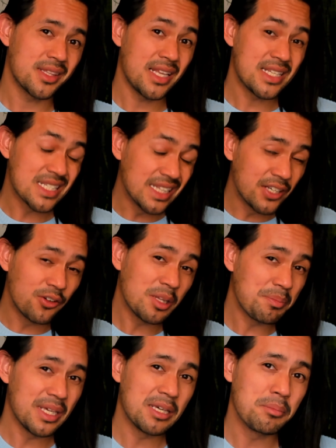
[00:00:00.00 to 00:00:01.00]
that's literally
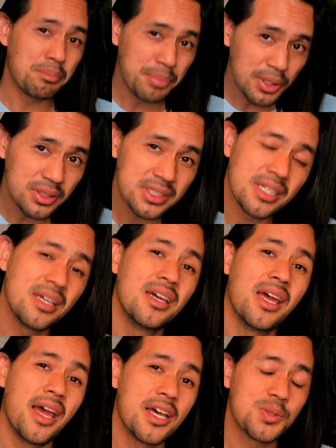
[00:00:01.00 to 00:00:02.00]
being built
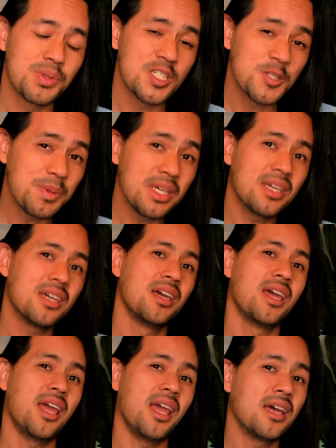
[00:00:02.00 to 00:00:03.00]
as we speak,
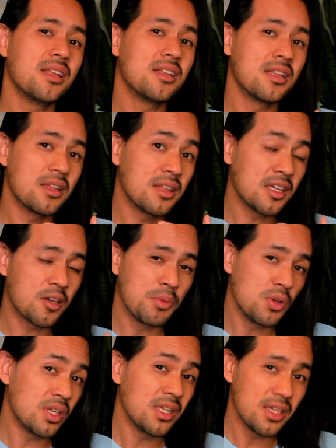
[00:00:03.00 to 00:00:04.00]
and the
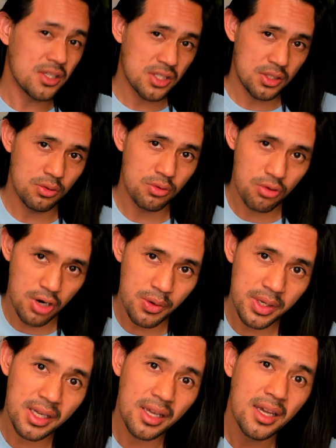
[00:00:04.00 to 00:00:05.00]
community is still
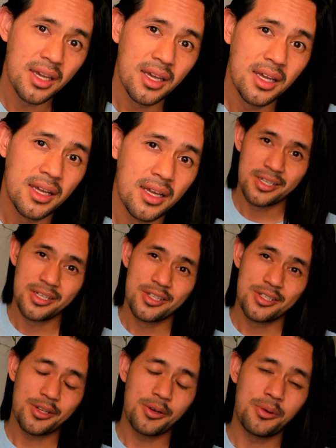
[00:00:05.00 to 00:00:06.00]
growing.
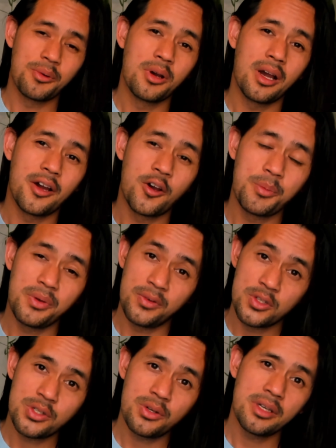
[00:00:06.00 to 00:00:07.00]
So I hope you
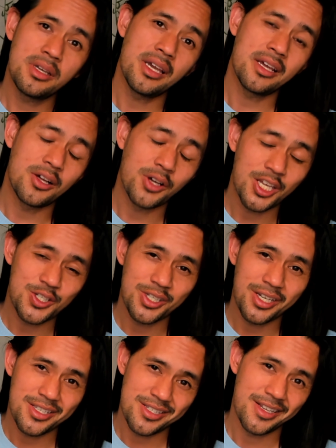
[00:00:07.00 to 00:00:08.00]
enjoy, and I'll catch you
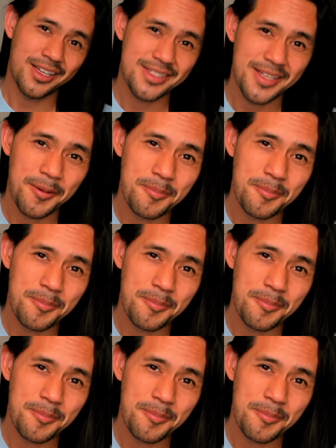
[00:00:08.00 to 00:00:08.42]
guys next time.